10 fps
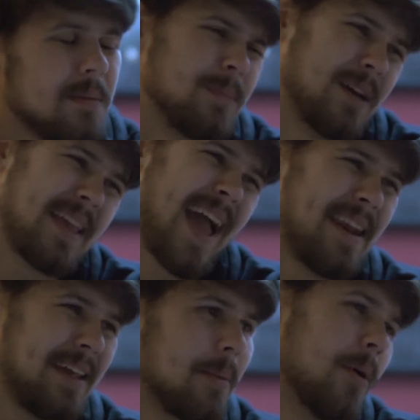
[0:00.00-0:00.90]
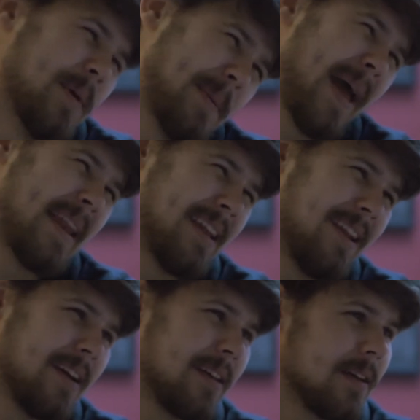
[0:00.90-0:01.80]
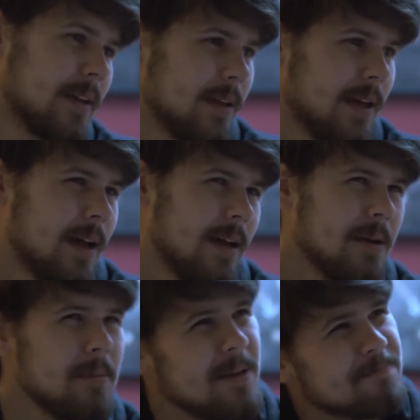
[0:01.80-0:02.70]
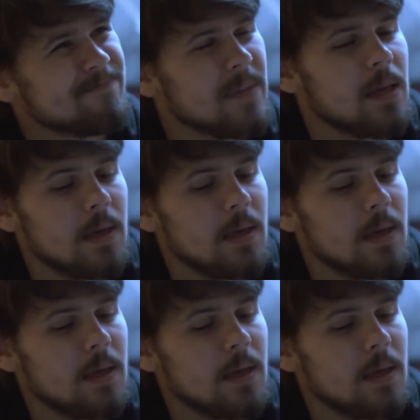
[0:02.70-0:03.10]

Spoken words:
Uncanny? Come on, we're barely alike. I mean,